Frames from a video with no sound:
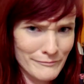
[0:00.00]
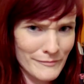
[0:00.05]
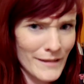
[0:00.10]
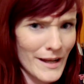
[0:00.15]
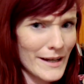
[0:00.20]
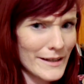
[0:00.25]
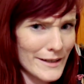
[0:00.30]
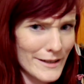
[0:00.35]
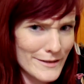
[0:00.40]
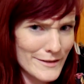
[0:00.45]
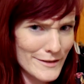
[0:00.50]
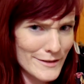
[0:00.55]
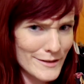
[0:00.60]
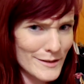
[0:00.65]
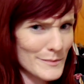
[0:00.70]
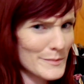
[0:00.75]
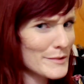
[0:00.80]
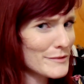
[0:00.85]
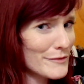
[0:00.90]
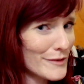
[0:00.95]
I guess this
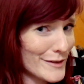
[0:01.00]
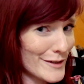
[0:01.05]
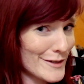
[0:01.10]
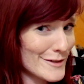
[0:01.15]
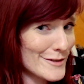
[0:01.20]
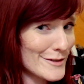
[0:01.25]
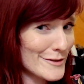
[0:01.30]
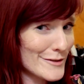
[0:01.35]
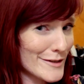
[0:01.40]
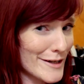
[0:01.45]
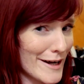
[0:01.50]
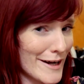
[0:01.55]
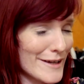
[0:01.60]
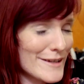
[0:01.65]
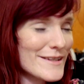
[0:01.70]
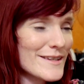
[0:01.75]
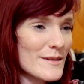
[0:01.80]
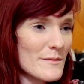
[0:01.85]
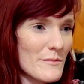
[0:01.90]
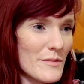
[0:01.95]
could be funny to you
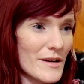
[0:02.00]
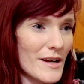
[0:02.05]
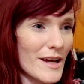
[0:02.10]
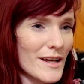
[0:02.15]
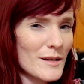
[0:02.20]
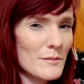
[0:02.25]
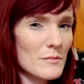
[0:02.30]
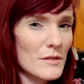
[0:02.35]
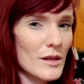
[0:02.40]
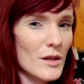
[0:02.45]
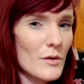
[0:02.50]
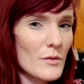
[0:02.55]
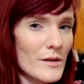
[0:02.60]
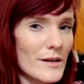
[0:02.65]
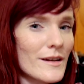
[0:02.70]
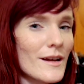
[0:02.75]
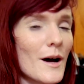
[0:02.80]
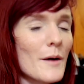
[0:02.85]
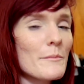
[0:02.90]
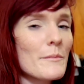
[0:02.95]
guys, but I am
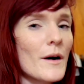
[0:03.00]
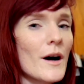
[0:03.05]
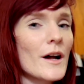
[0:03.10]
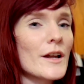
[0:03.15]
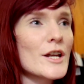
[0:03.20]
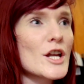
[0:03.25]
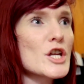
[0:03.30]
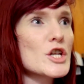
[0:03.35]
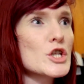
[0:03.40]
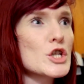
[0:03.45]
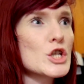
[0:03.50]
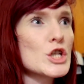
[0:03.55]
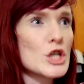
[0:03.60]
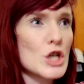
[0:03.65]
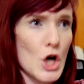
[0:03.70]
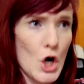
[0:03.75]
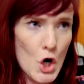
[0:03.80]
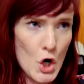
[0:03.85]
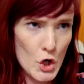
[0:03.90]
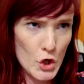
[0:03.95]
loaded up on
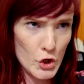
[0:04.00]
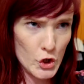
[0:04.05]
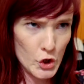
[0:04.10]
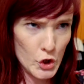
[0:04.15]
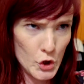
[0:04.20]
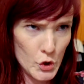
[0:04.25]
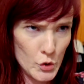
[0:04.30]
drugs